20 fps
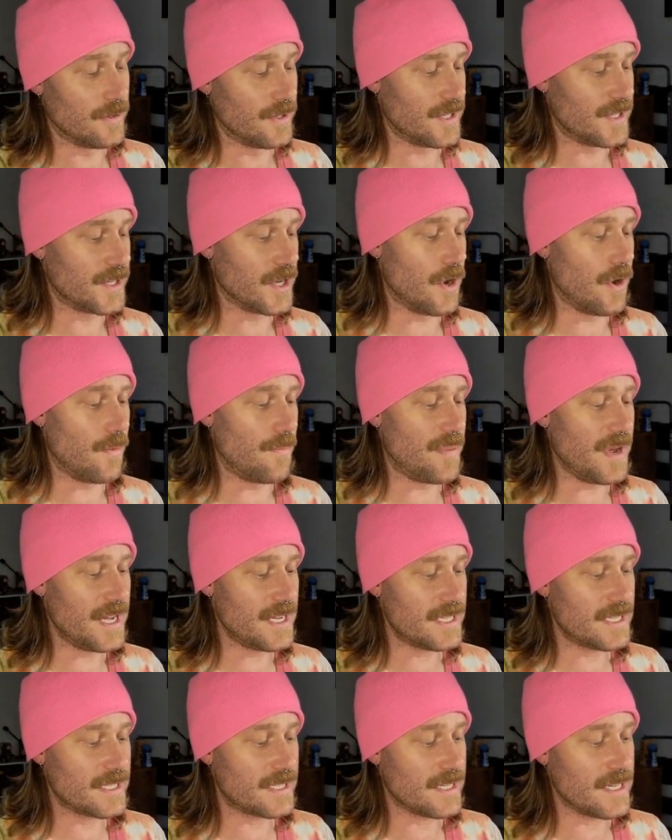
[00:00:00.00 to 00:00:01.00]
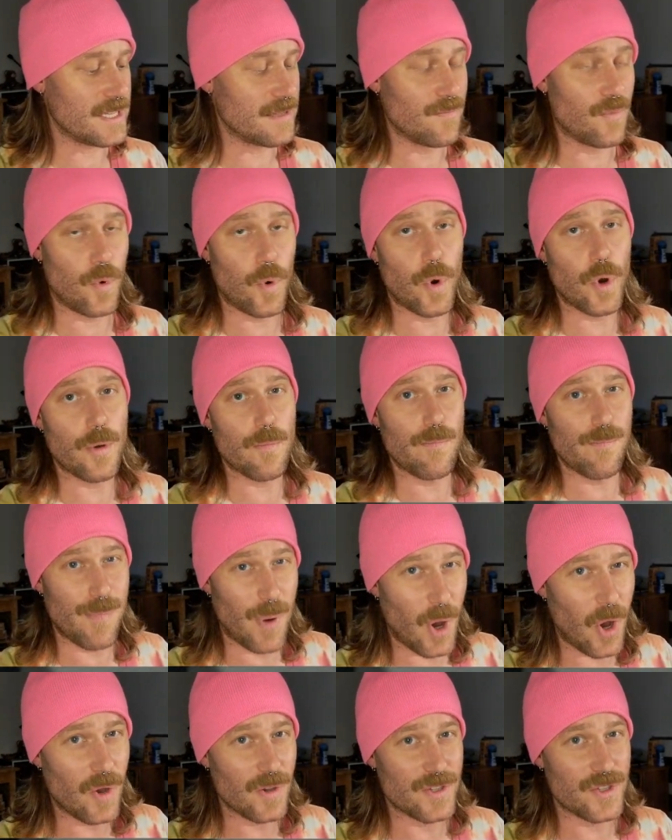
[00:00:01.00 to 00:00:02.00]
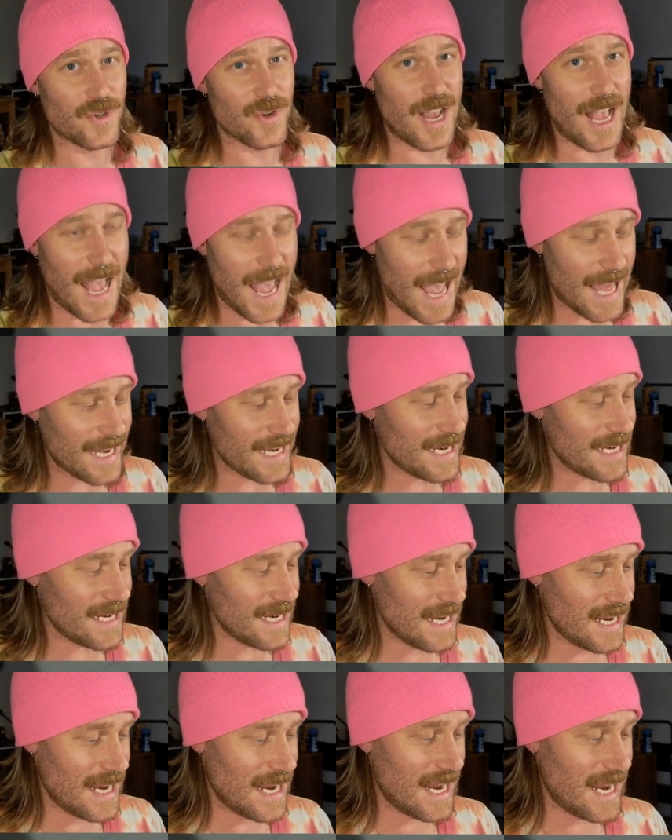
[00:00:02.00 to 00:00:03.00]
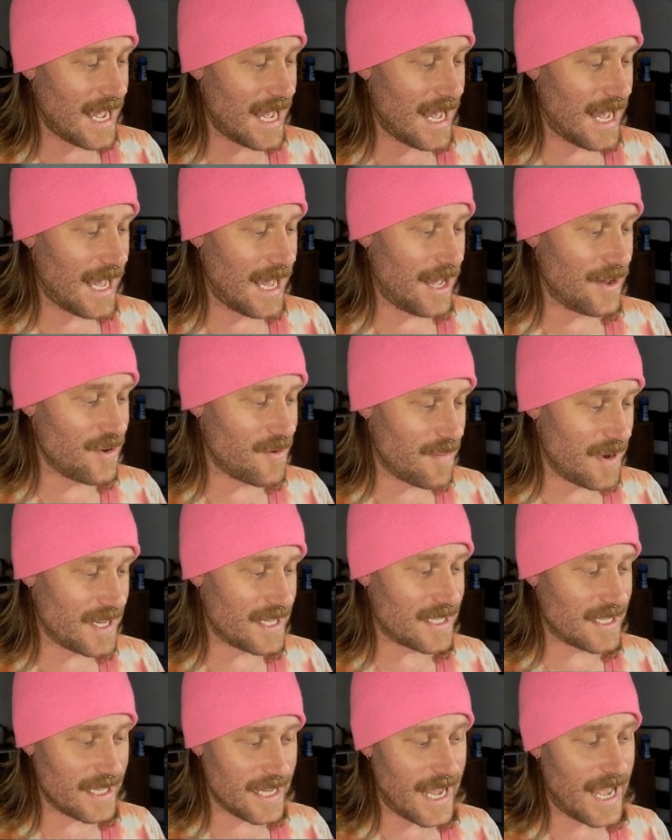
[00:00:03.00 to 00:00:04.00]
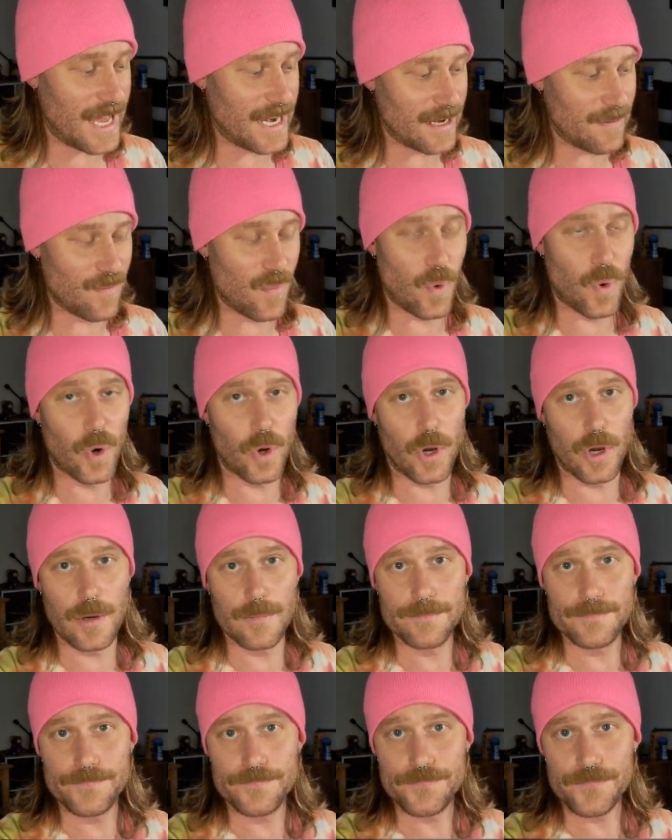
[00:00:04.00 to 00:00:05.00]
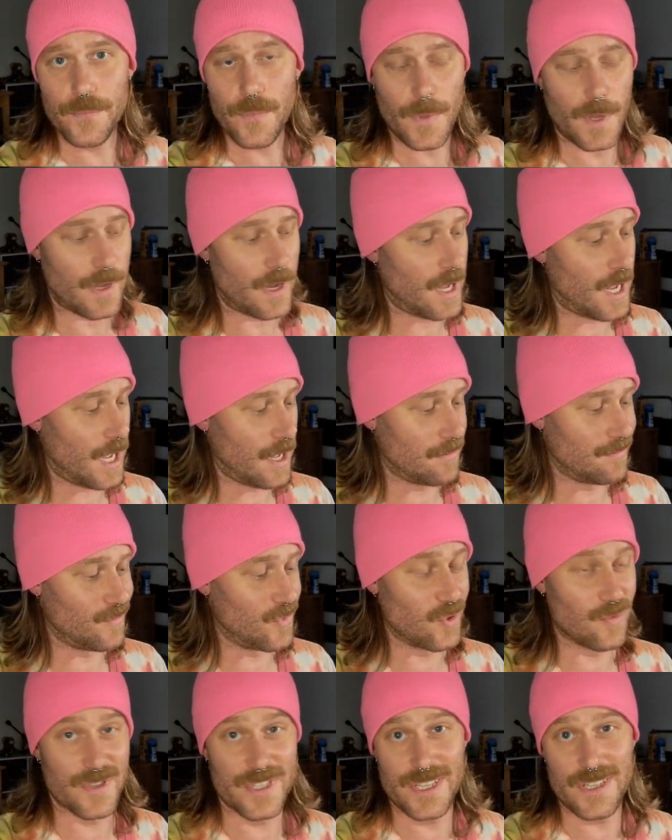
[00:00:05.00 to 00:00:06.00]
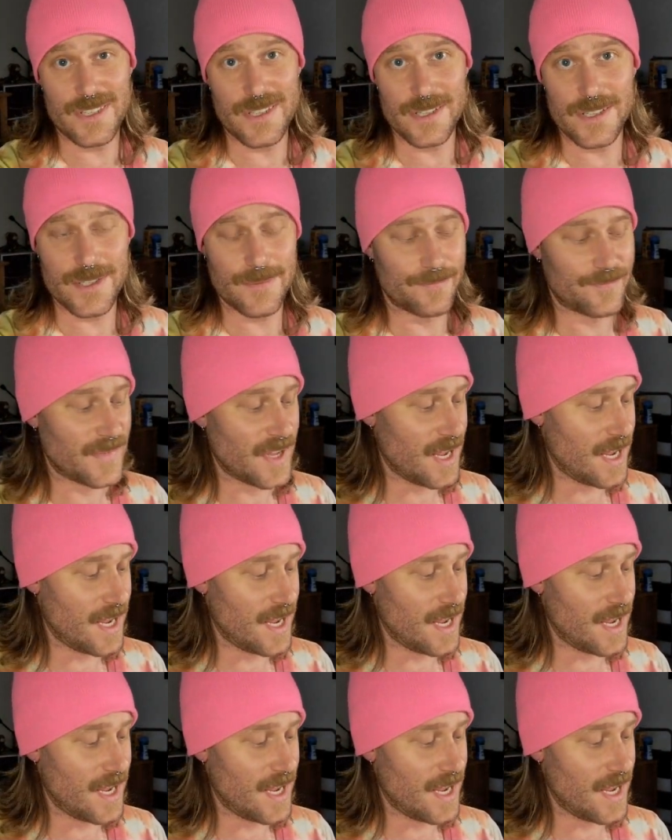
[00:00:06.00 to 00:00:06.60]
So basically, the more balls you're adding, you're basically adding more resistance.